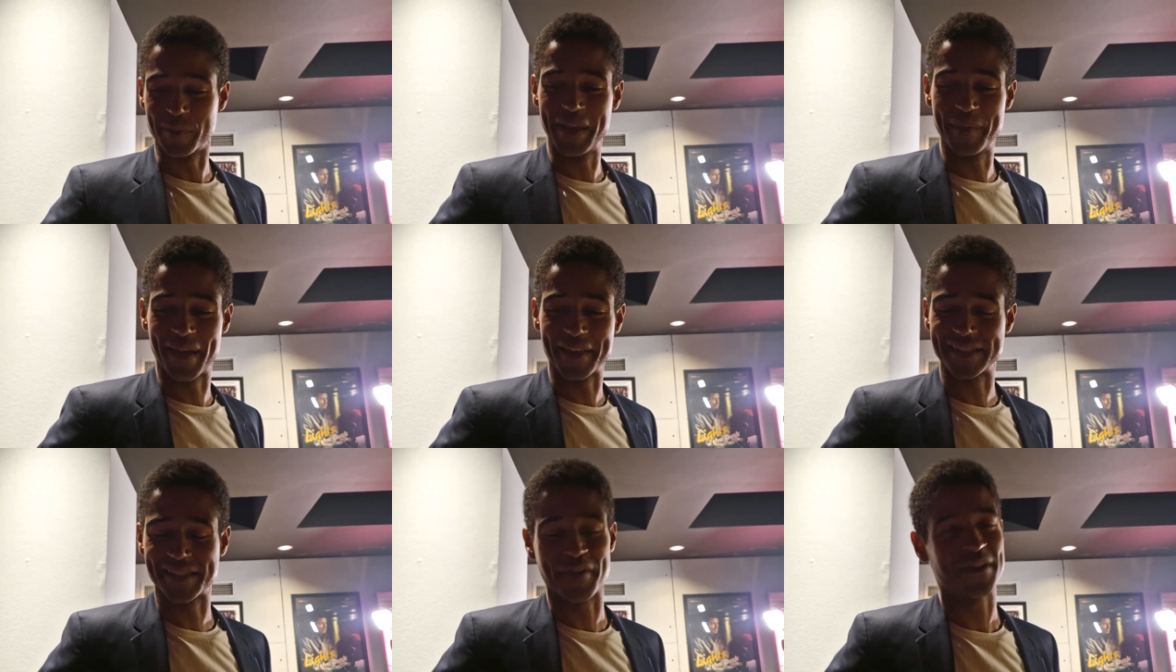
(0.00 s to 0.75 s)
to me about
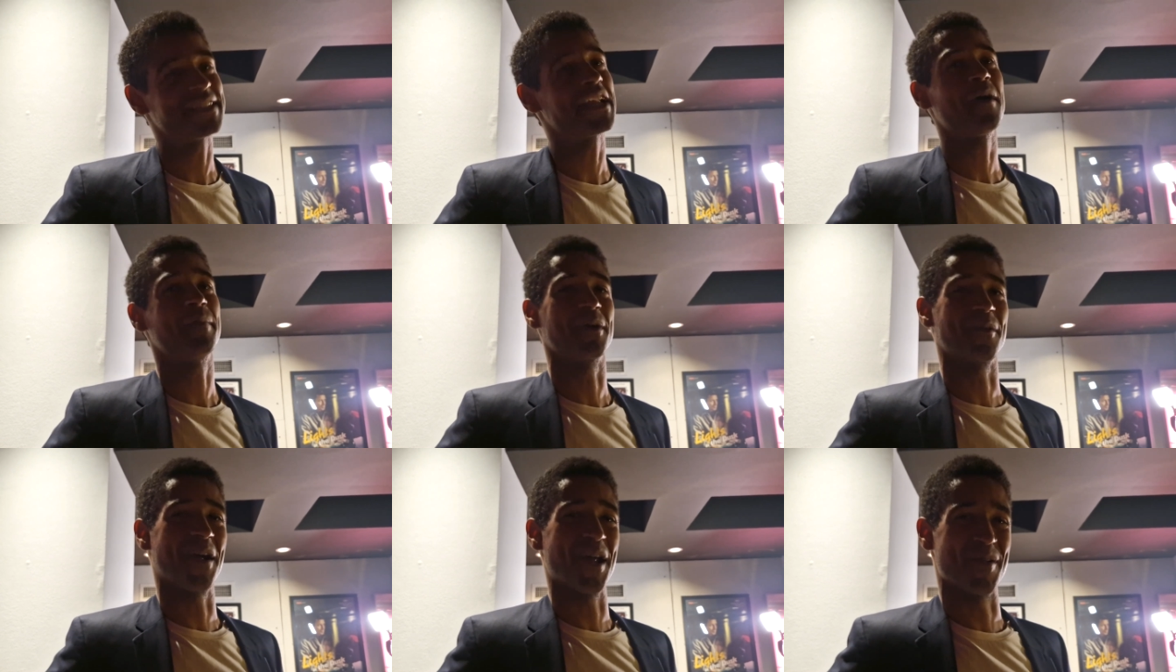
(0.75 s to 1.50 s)
this stuff. I said, I'll be
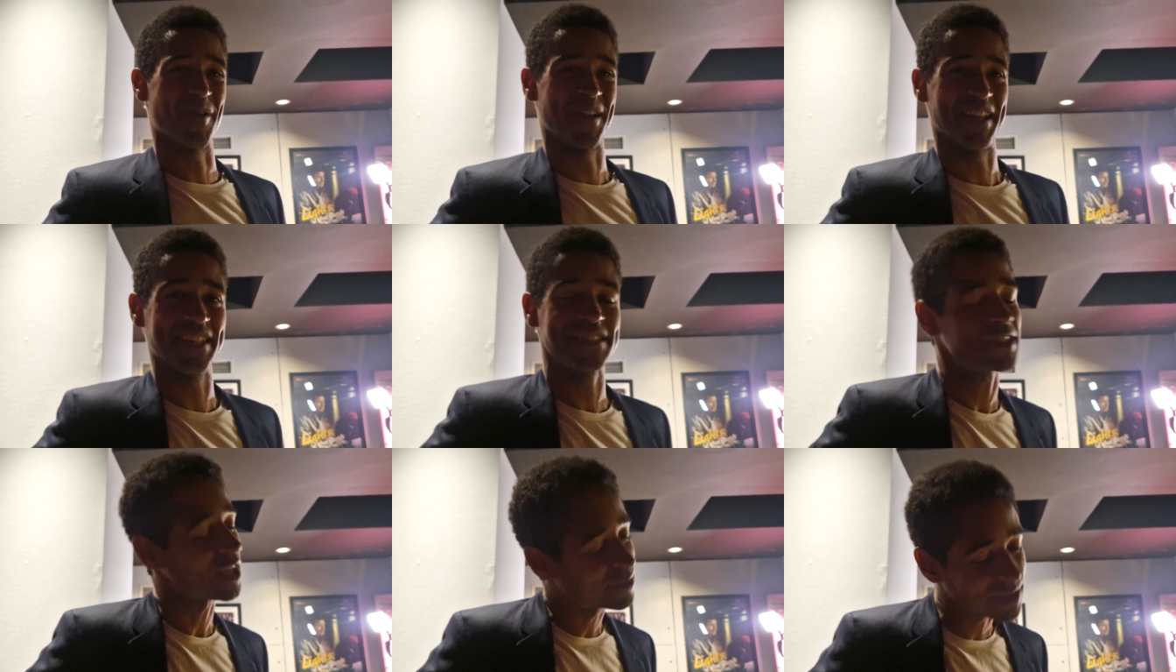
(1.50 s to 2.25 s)
all right, Ronnie. He
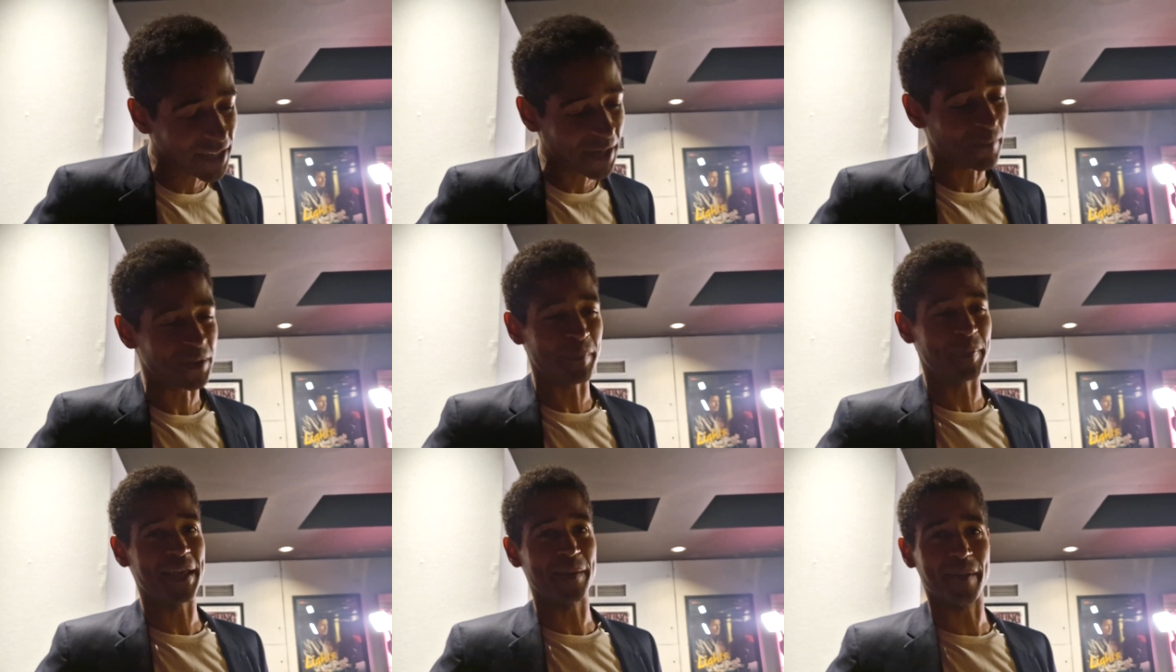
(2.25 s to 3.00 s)
said, don't turn up with a
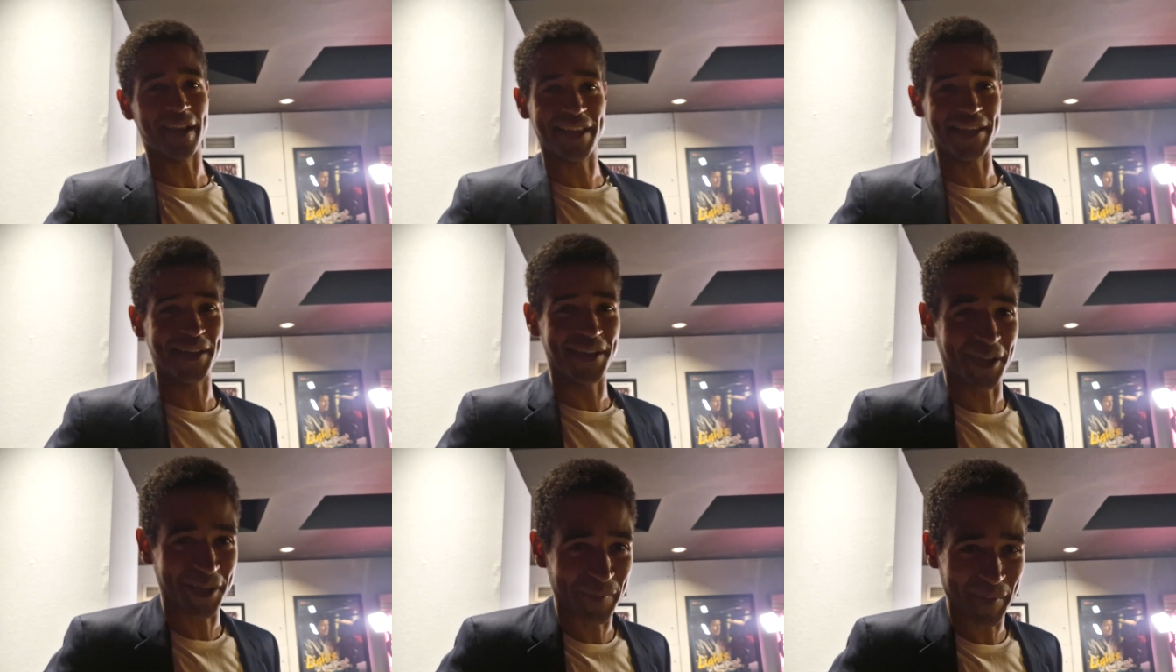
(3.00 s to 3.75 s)
beer belly. You
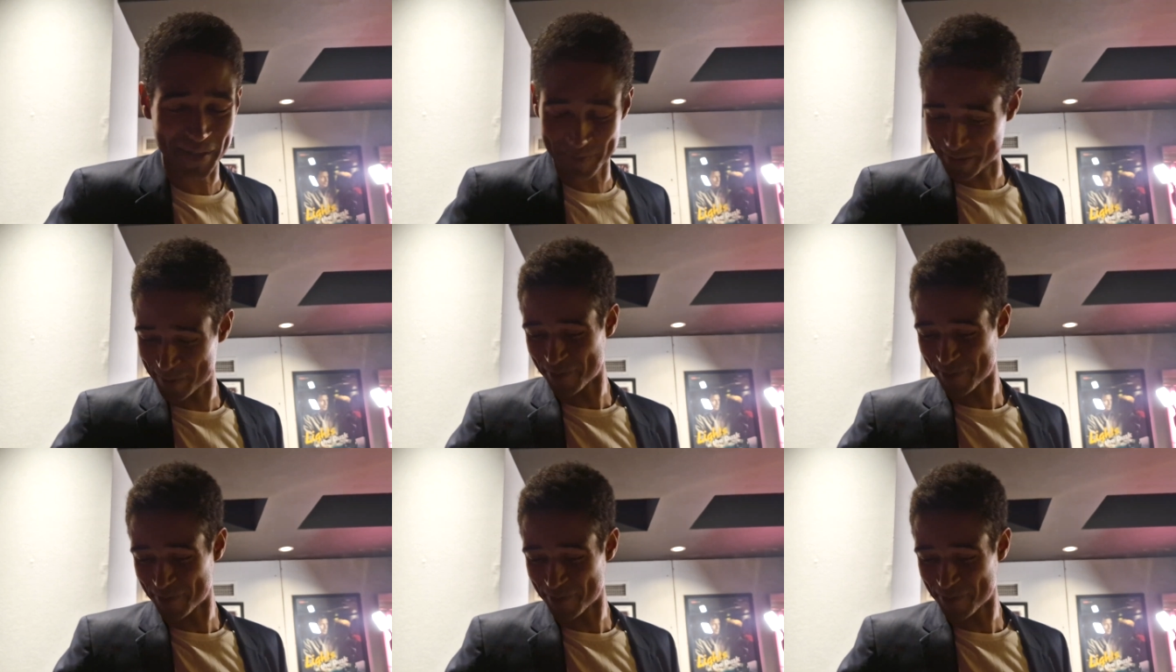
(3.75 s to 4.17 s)
know, you're meant to be a